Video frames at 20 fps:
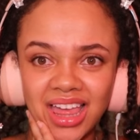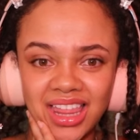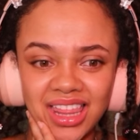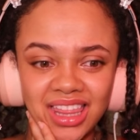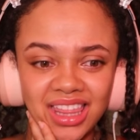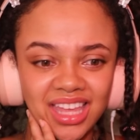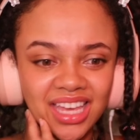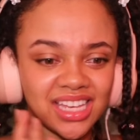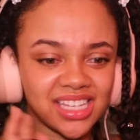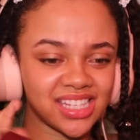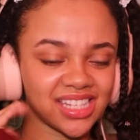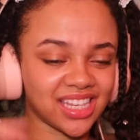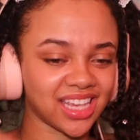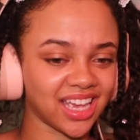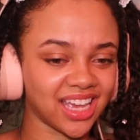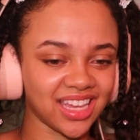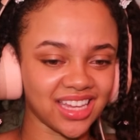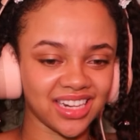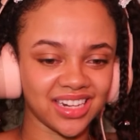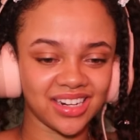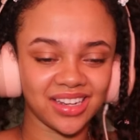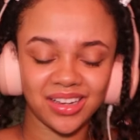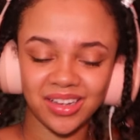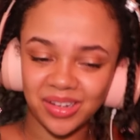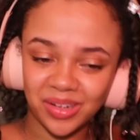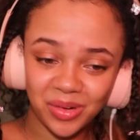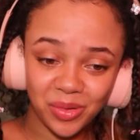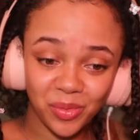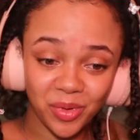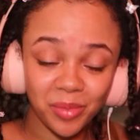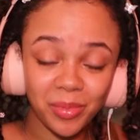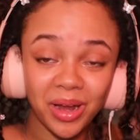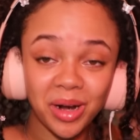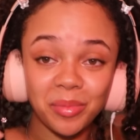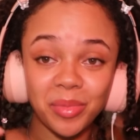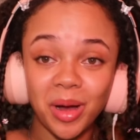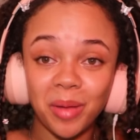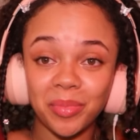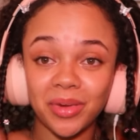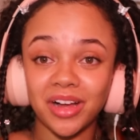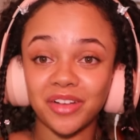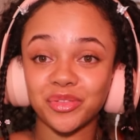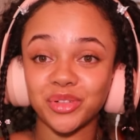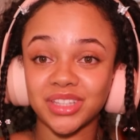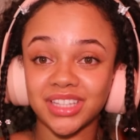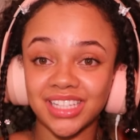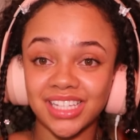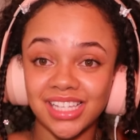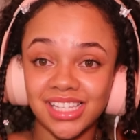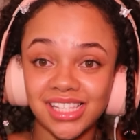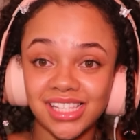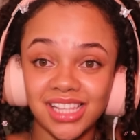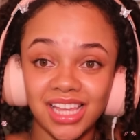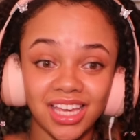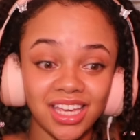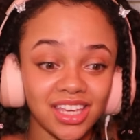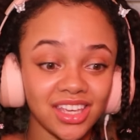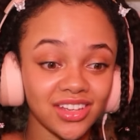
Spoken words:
They said, we're about to pop off with this. Thank